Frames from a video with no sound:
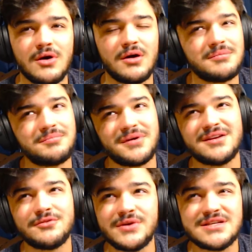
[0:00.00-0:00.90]
uh, but
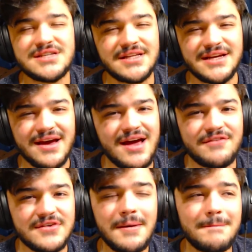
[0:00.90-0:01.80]
recently I
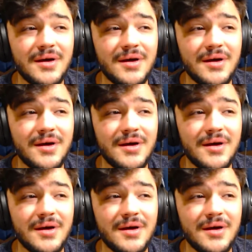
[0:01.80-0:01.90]
haven't.